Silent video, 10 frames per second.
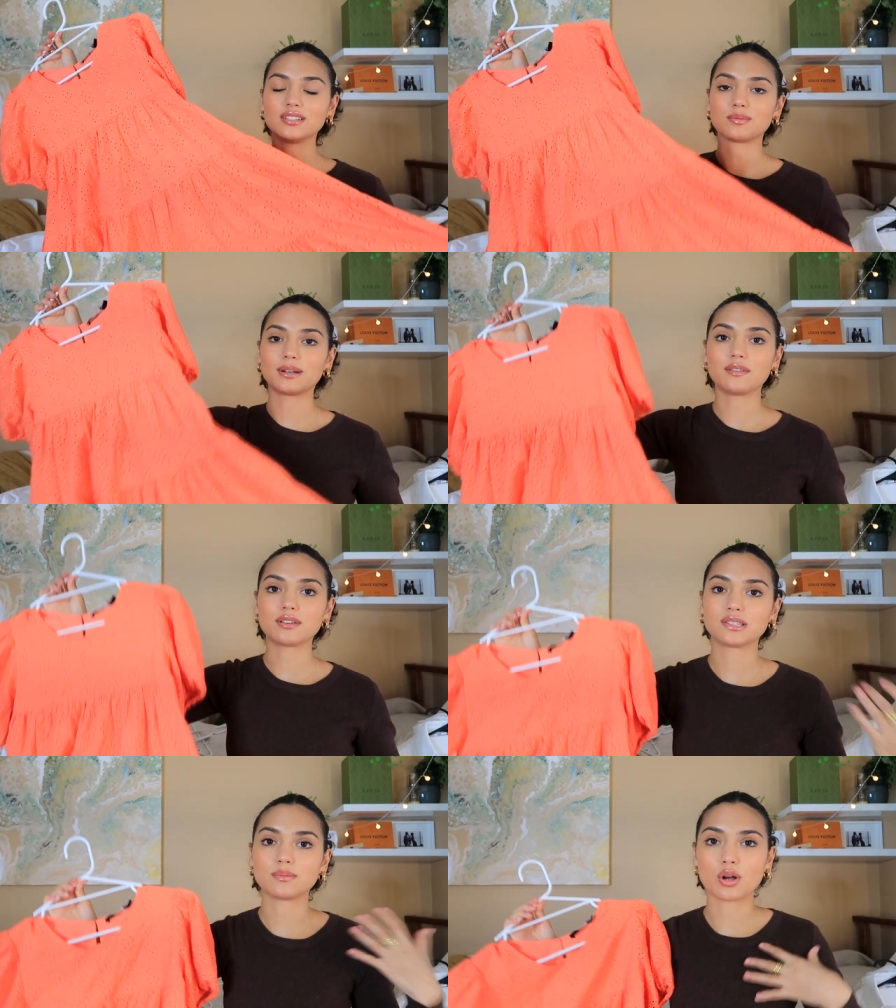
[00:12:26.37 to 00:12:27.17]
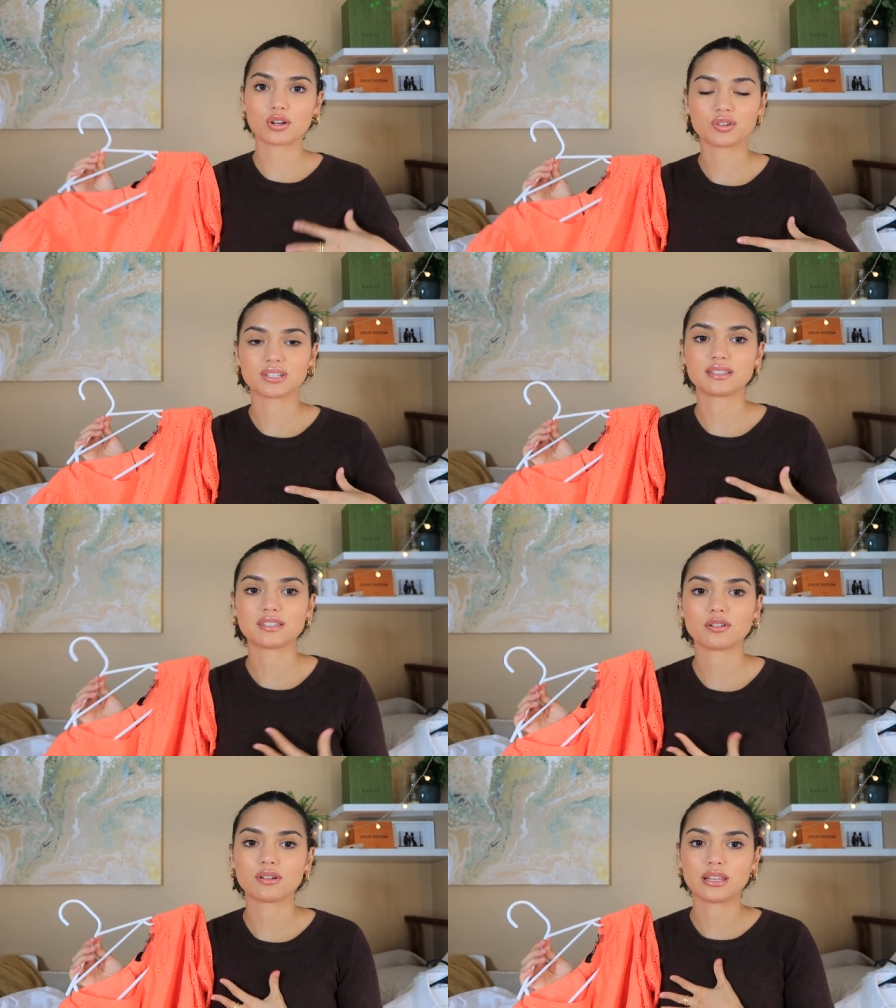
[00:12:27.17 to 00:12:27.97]
It's one of those smock dresses
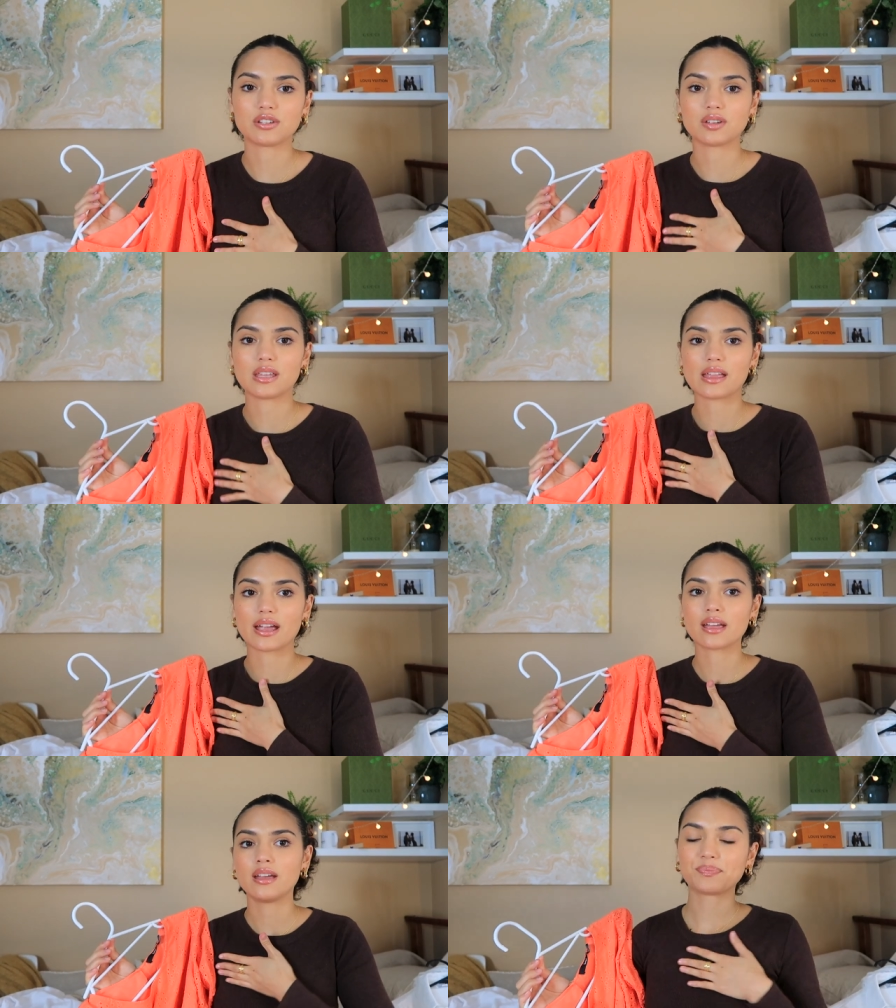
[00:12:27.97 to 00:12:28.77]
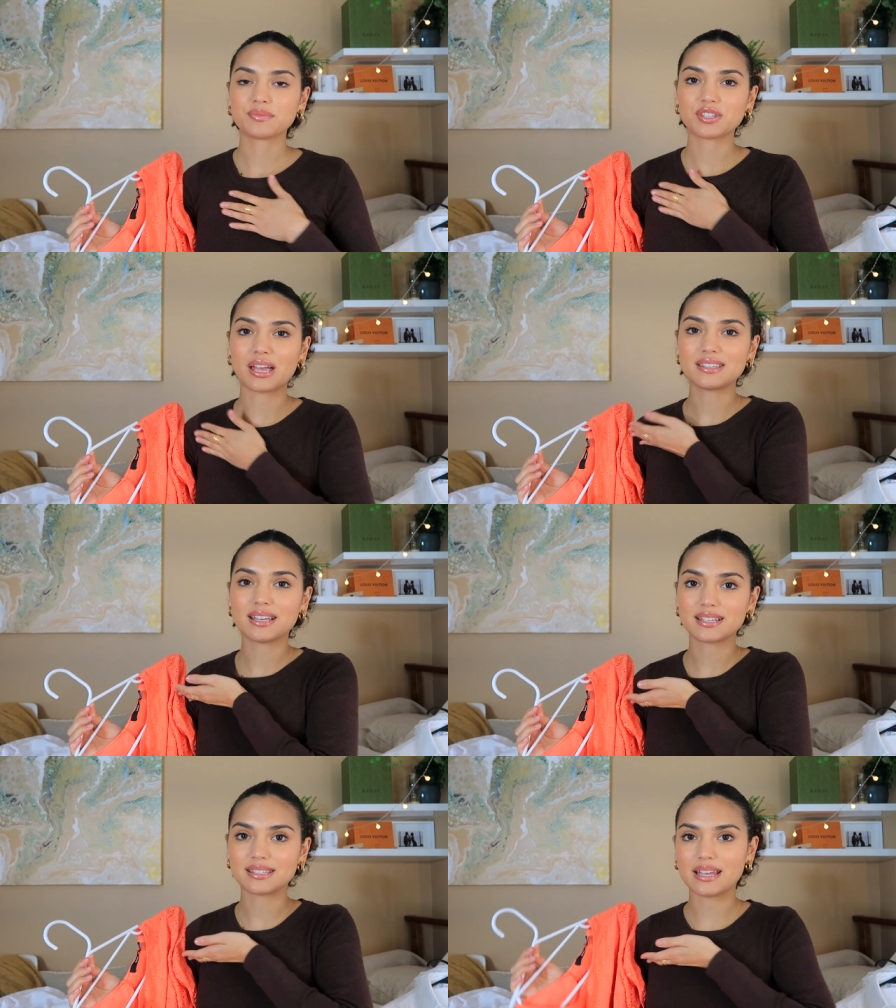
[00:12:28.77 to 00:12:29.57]
so it literally like, so it has
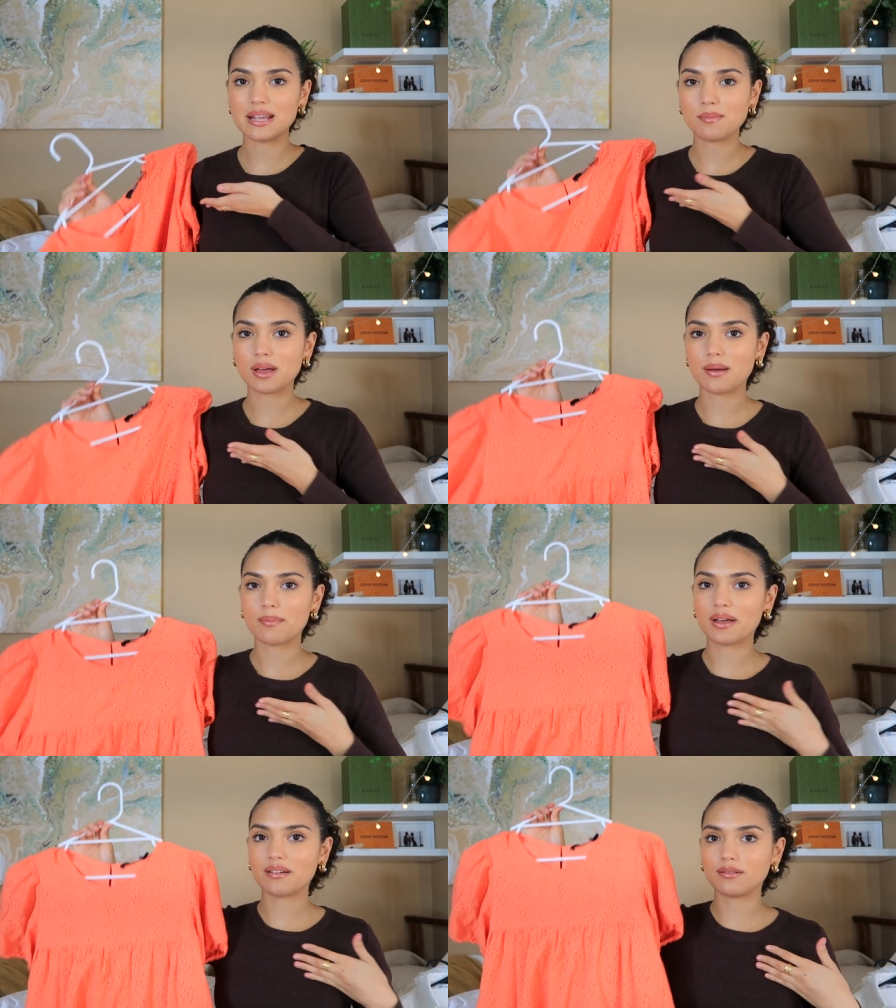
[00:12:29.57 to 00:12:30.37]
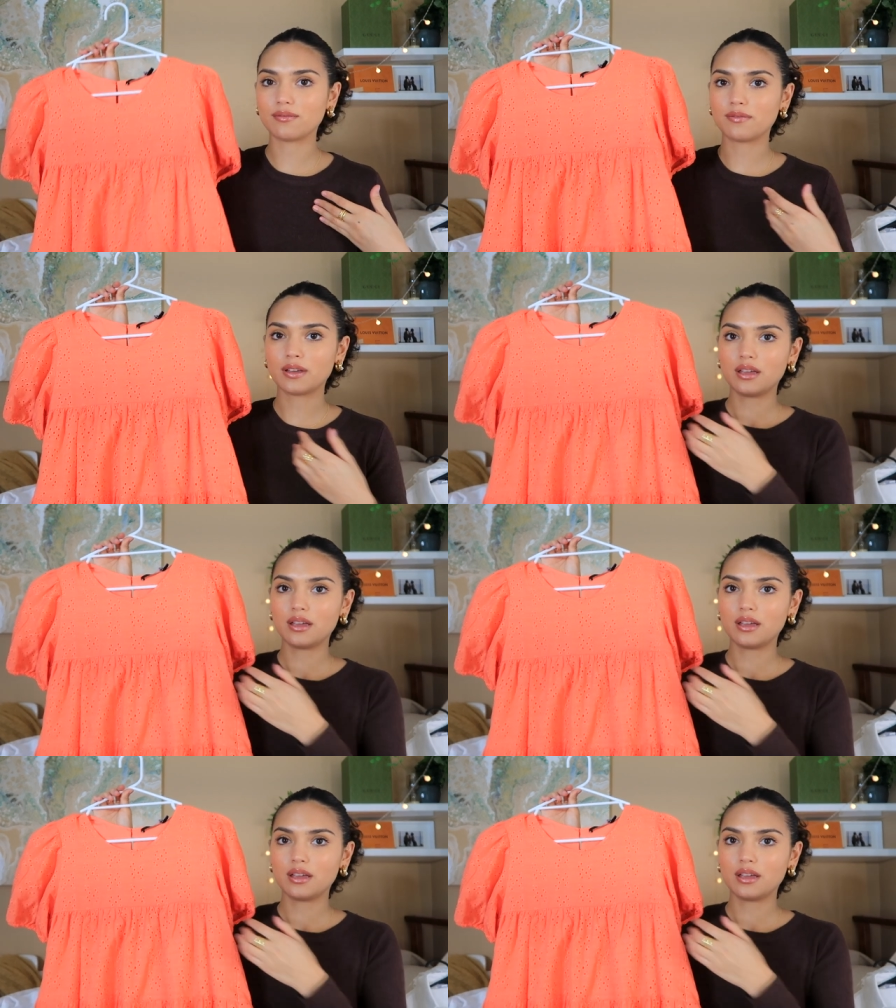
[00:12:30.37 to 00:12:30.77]
like a seam above